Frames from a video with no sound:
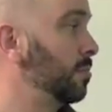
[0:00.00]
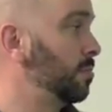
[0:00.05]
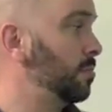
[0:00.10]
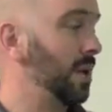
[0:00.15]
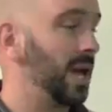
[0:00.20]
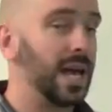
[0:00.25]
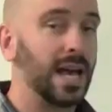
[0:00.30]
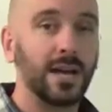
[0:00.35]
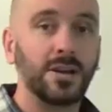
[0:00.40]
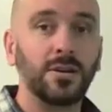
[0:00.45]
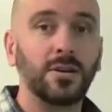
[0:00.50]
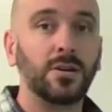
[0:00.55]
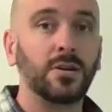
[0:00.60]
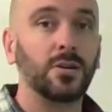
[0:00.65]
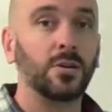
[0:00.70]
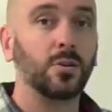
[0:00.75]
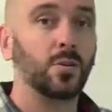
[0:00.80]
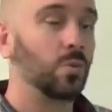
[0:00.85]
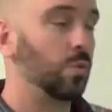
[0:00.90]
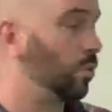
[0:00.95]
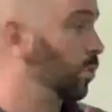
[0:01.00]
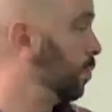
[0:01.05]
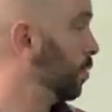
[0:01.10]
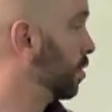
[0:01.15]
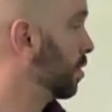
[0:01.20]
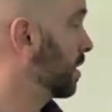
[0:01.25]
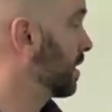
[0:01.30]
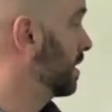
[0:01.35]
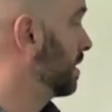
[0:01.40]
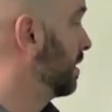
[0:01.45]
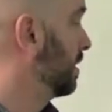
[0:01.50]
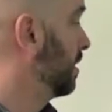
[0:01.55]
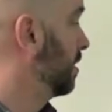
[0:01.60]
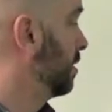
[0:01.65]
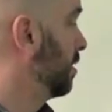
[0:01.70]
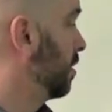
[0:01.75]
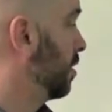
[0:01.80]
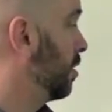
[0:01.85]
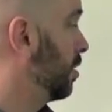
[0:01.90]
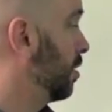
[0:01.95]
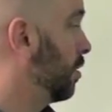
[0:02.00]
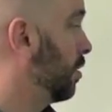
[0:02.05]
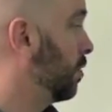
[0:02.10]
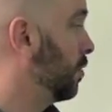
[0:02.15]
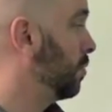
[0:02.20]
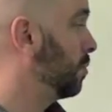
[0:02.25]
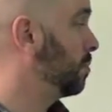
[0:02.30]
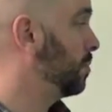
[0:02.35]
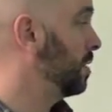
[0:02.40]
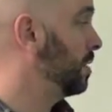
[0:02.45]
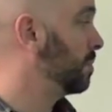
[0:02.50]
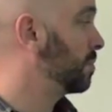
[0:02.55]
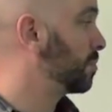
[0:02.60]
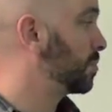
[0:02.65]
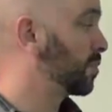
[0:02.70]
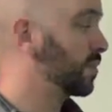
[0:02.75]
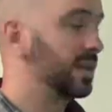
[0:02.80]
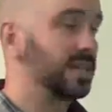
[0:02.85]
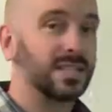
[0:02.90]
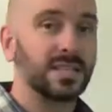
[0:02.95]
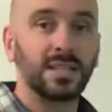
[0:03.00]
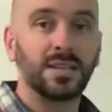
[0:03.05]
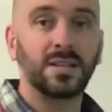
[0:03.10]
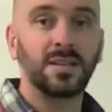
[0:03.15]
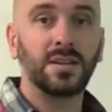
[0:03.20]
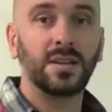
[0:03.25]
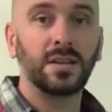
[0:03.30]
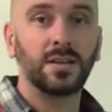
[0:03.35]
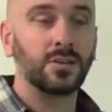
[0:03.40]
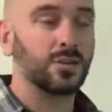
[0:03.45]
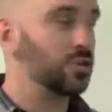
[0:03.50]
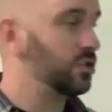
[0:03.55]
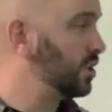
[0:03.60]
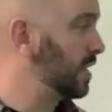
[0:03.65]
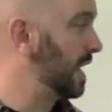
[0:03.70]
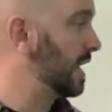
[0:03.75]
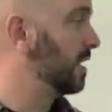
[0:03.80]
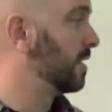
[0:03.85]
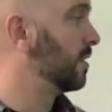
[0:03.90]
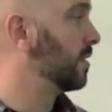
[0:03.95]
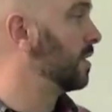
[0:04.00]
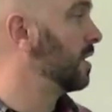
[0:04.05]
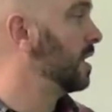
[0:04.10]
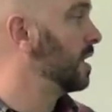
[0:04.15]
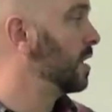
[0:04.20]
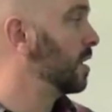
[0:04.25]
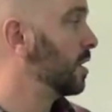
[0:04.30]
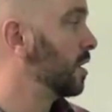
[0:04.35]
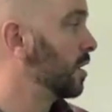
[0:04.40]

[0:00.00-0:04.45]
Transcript: bed, work, home, prison, jail,